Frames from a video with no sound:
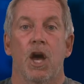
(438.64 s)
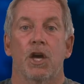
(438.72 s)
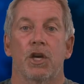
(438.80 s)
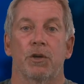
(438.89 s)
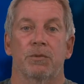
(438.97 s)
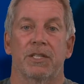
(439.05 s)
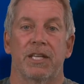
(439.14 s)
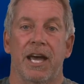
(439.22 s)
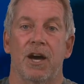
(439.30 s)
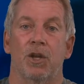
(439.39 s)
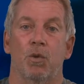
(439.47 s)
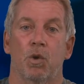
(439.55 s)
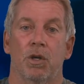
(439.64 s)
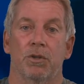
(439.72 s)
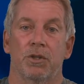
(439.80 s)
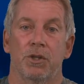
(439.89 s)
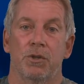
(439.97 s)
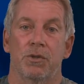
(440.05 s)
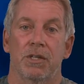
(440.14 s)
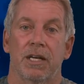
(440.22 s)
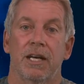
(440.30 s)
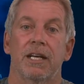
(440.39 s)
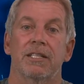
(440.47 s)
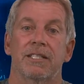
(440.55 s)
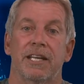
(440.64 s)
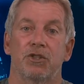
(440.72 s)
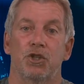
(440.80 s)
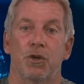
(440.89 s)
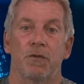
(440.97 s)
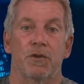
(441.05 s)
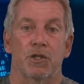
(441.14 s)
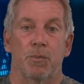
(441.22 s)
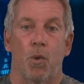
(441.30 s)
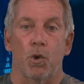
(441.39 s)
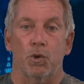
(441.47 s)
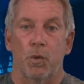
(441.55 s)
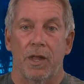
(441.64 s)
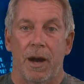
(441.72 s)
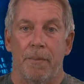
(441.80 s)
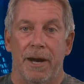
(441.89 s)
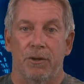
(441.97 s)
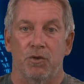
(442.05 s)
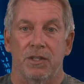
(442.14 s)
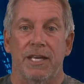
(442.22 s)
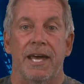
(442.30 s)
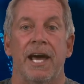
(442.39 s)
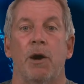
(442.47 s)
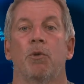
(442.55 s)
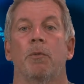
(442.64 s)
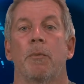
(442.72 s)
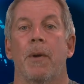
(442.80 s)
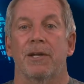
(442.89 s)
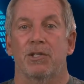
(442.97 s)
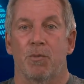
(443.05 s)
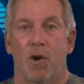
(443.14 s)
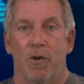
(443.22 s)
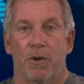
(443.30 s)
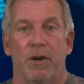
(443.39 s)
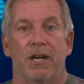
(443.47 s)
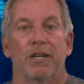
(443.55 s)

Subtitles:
You're up to date on the world news. Stay tuned for Sports Without Boundaries, and I will be back tomorrow.